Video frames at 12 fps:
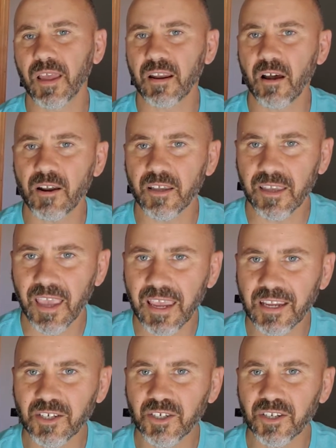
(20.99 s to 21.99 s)
and on
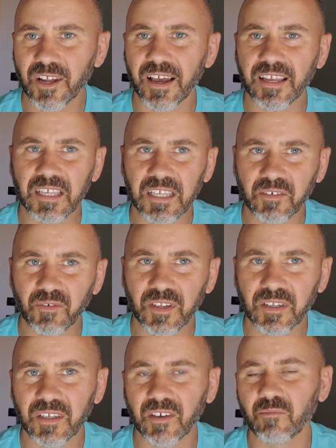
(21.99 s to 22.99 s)
occasion I
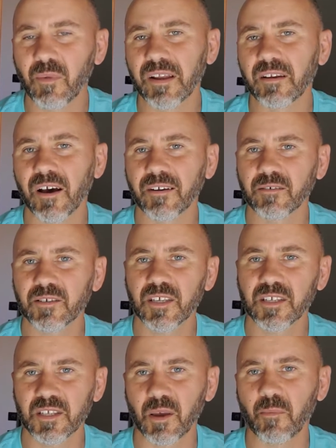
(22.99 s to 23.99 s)
even give my daughters
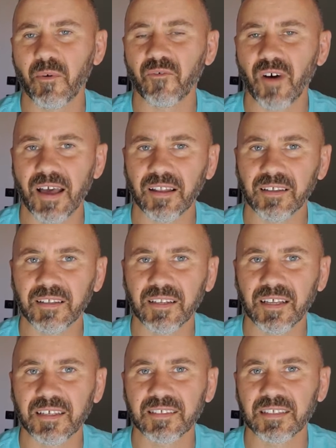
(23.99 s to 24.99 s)
some violin
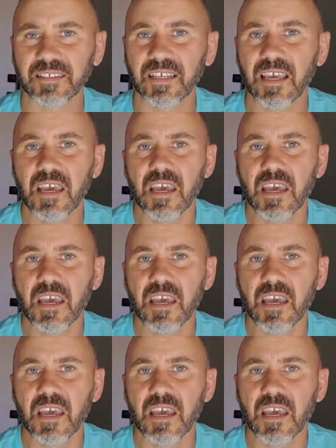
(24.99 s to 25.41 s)
lessons.